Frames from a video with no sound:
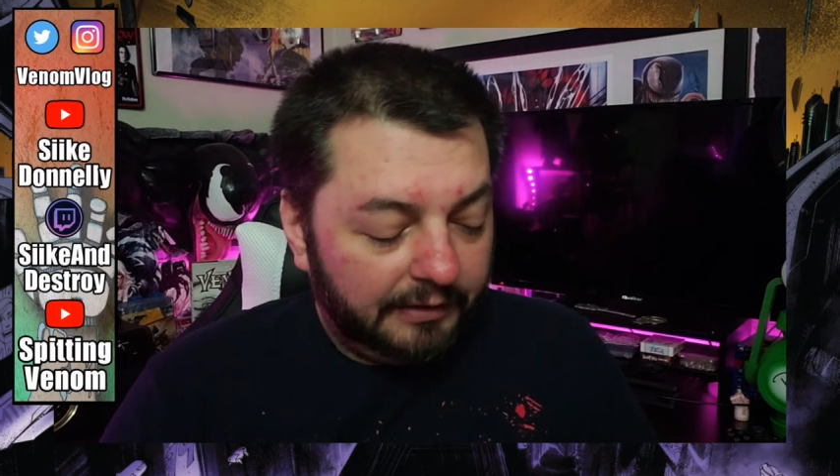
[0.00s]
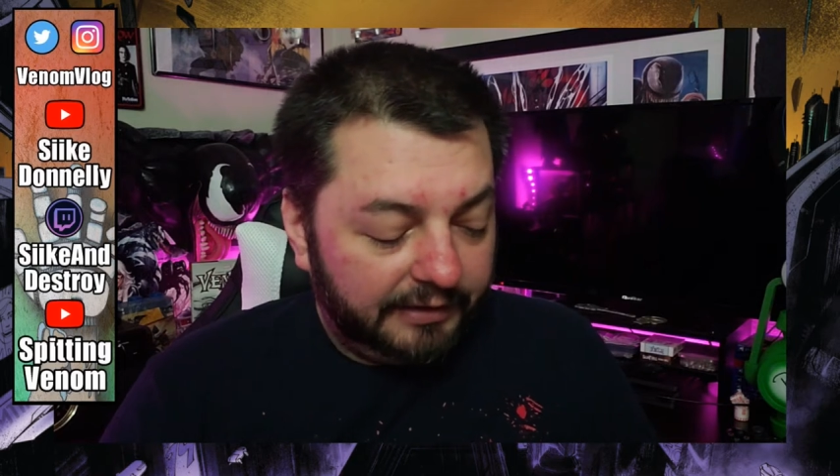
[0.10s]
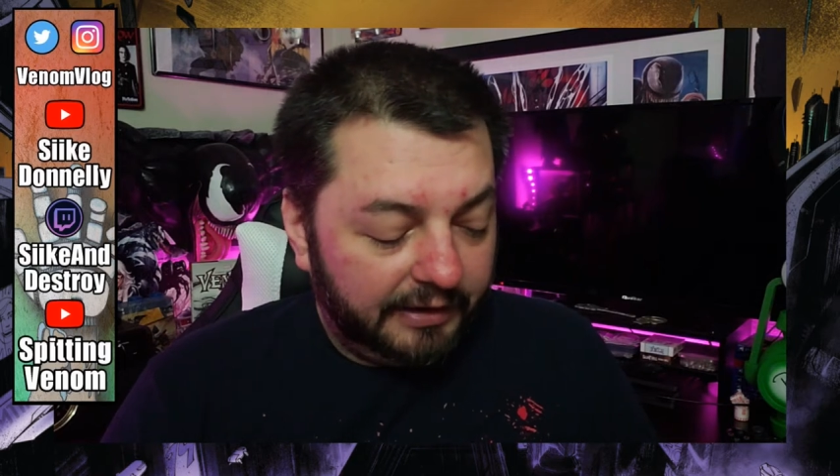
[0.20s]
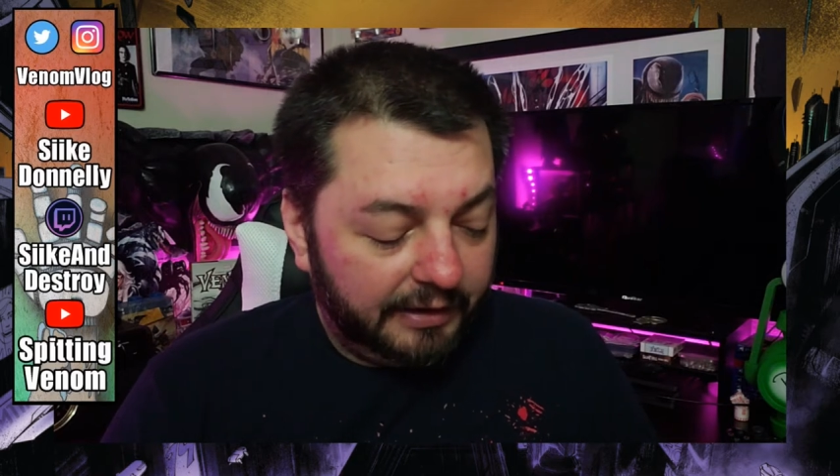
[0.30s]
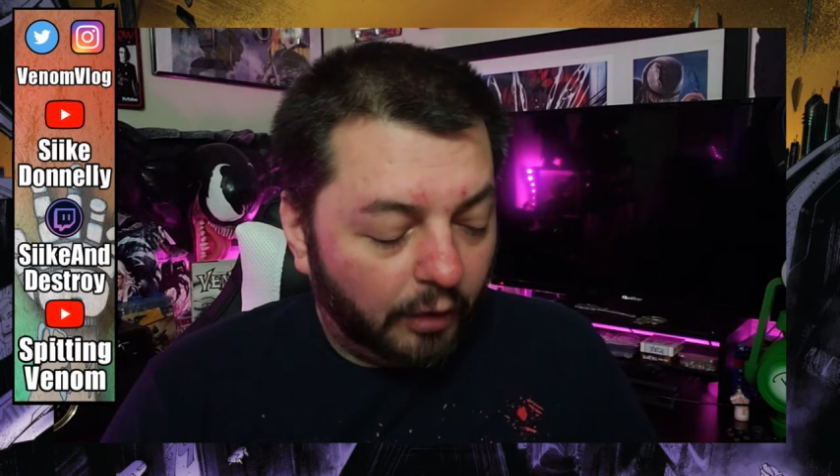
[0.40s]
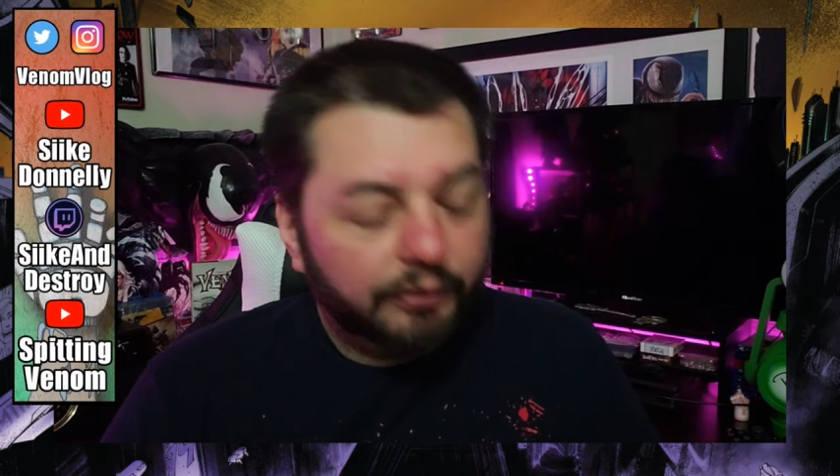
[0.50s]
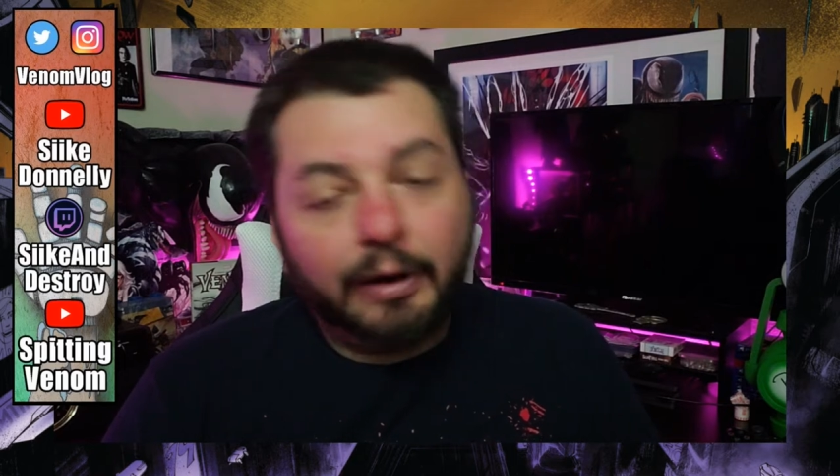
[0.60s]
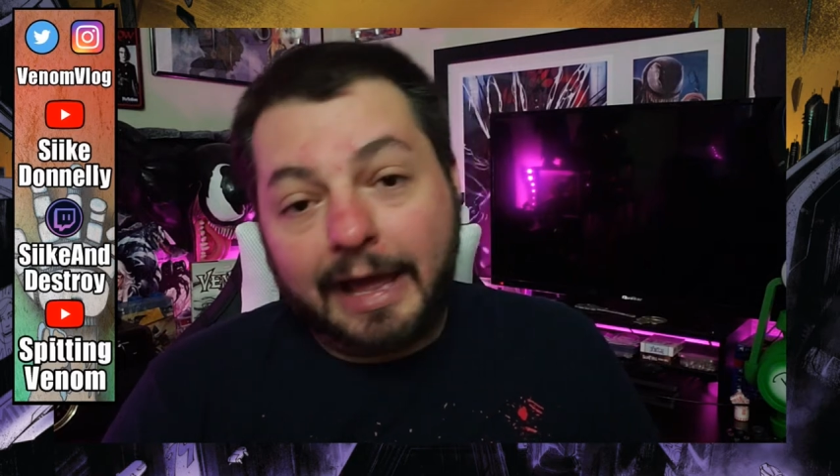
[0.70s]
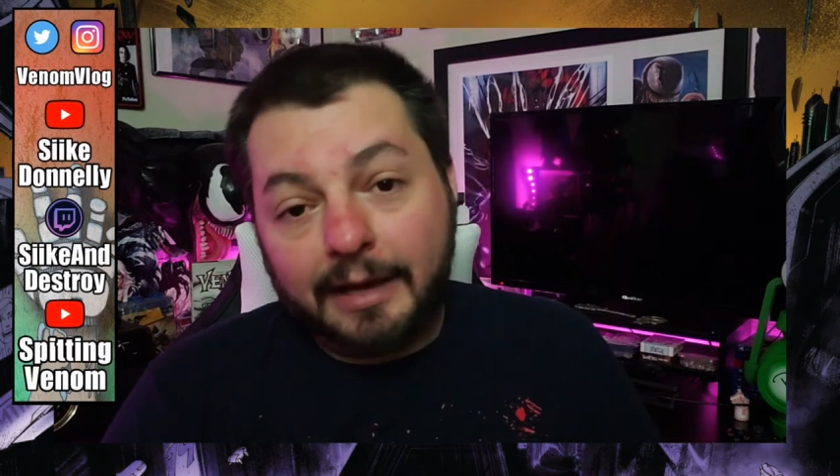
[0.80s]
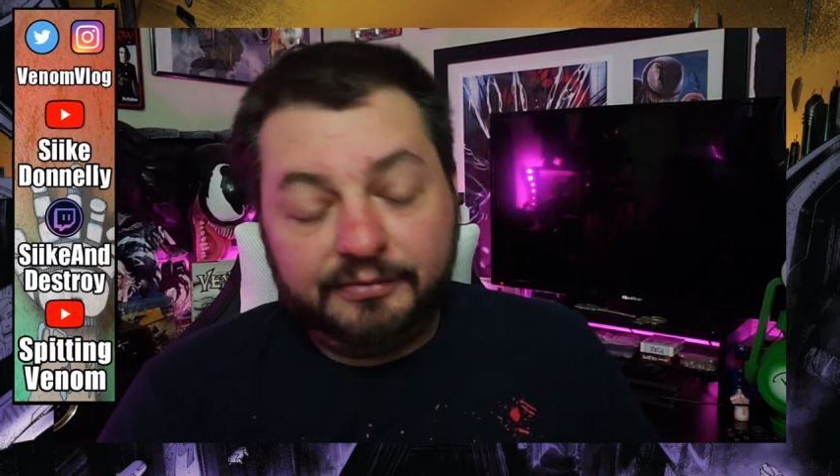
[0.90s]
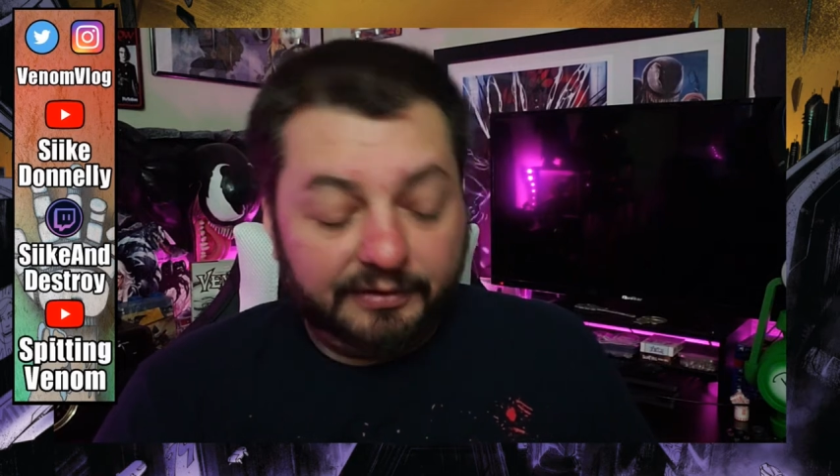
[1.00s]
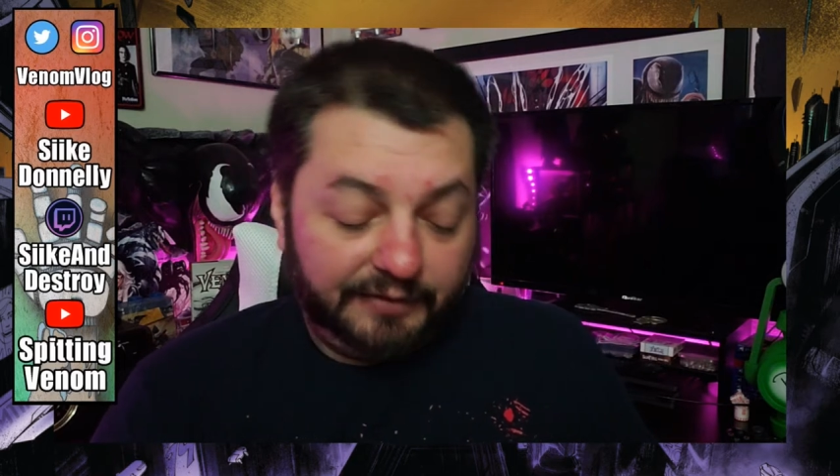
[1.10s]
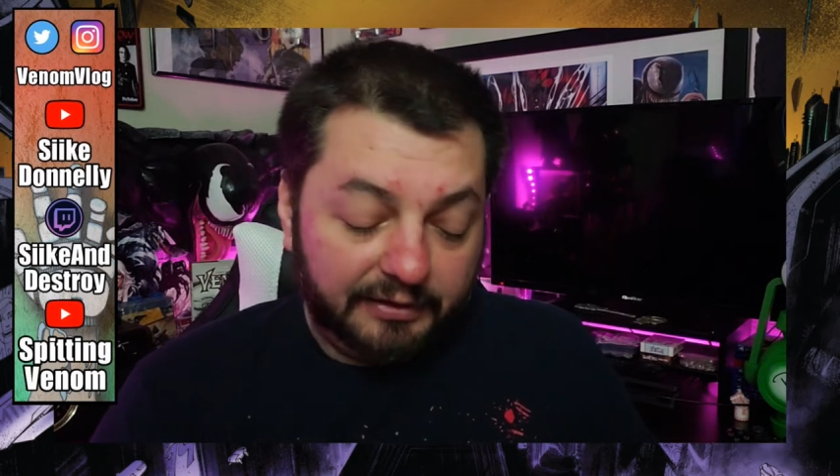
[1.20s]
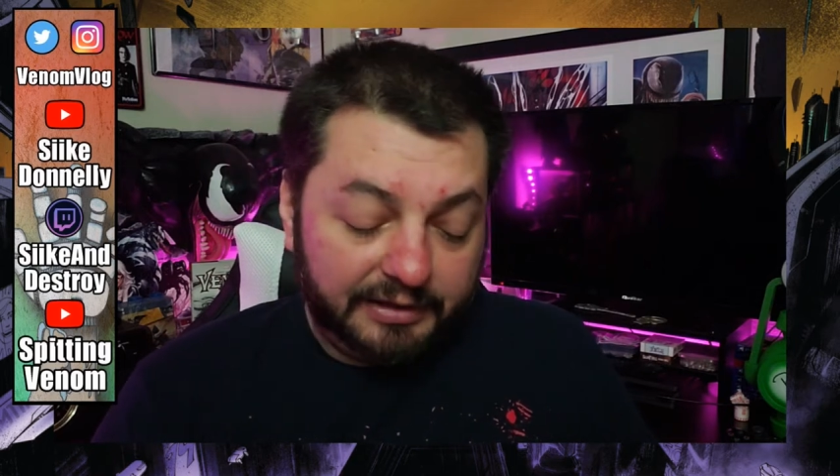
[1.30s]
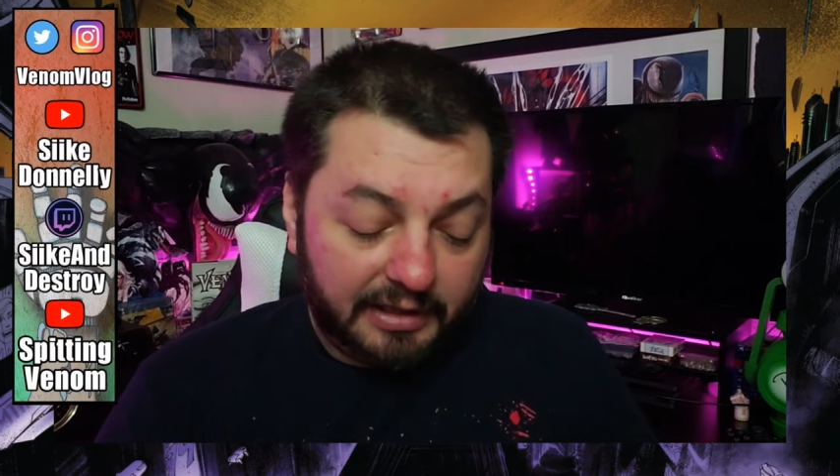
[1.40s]
did Arthur Adams did
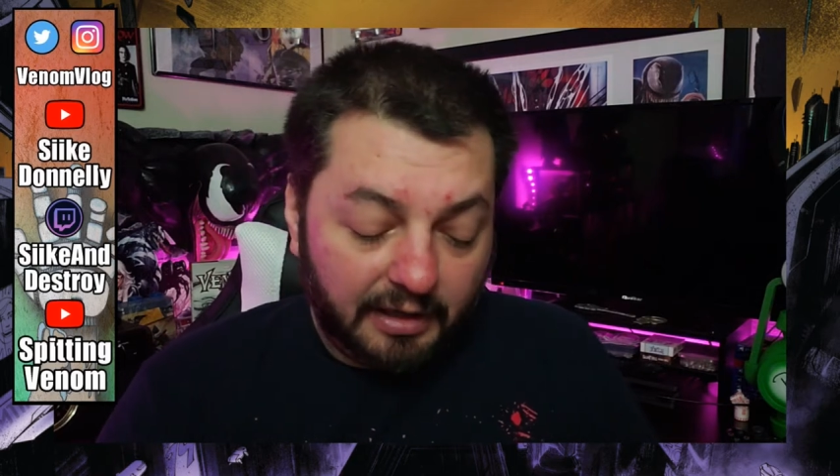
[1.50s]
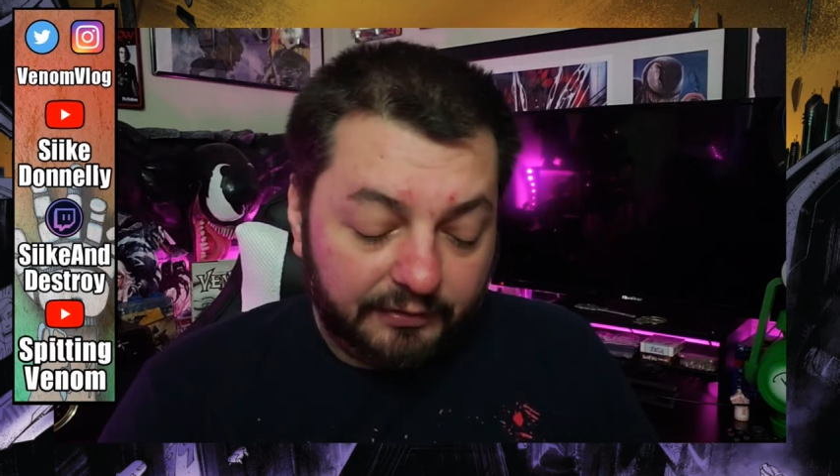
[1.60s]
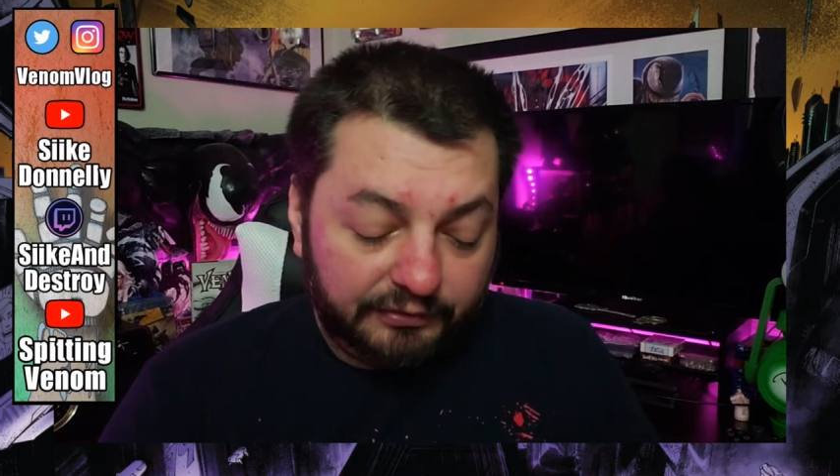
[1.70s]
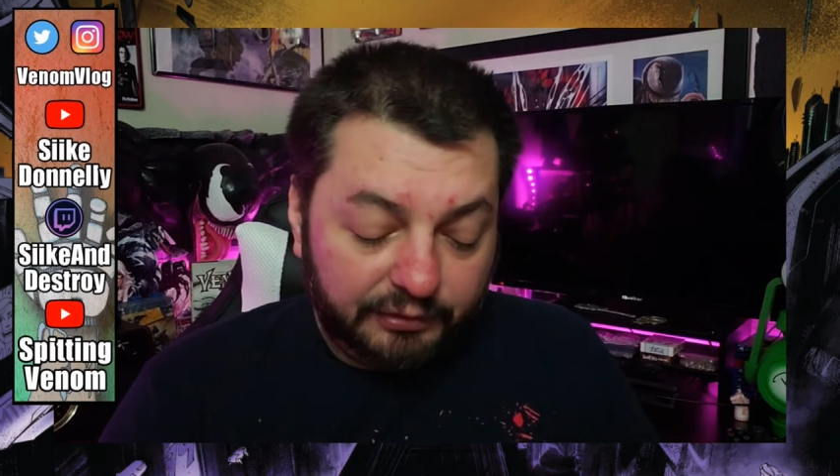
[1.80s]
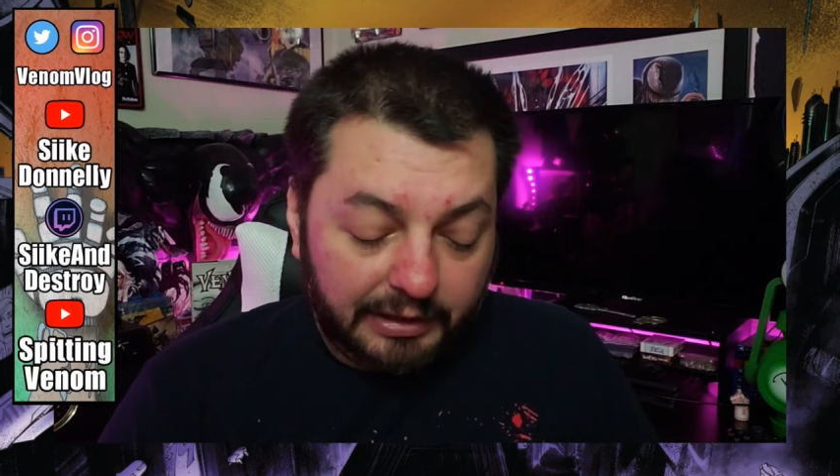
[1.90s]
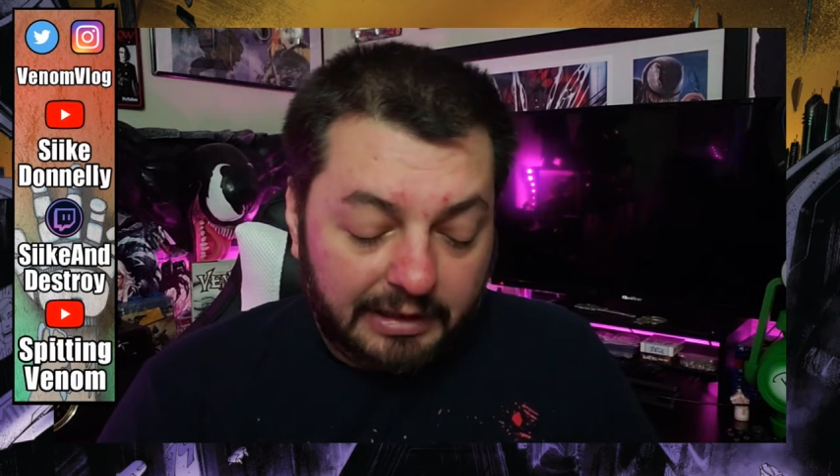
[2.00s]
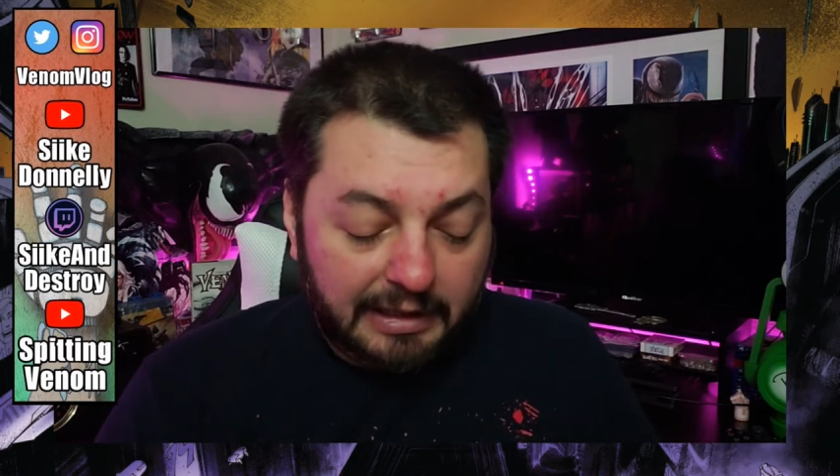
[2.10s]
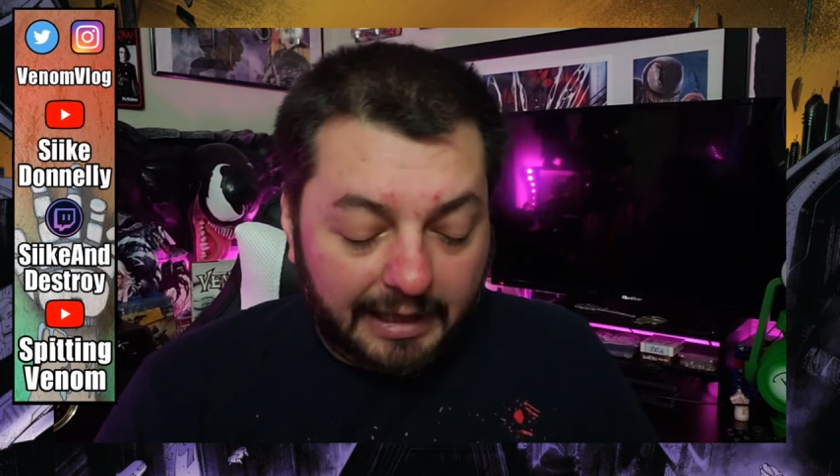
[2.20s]
variant covers to it,